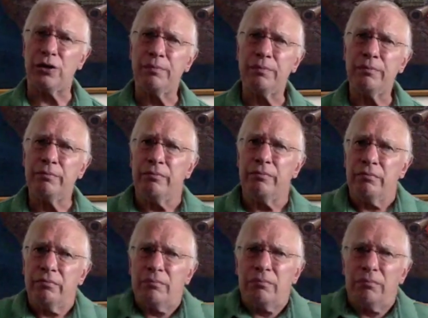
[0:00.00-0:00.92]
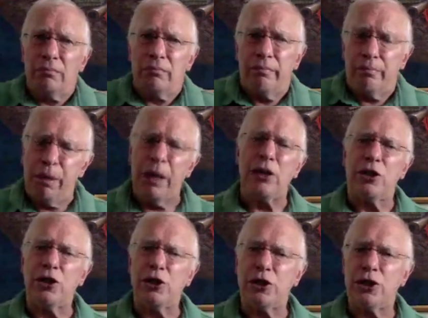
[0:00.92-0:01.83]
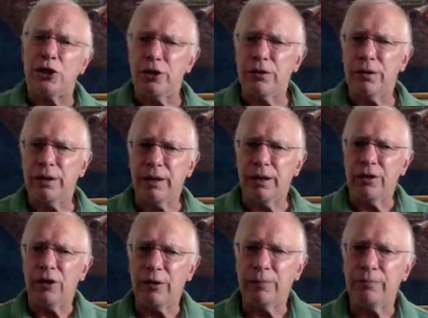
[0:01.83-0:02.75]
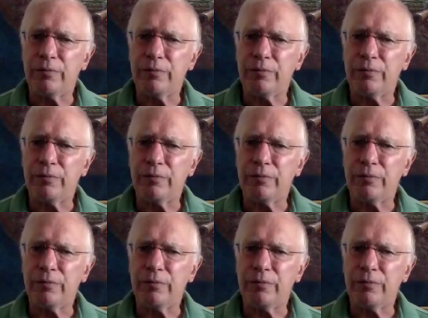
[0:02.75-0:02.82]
to busts and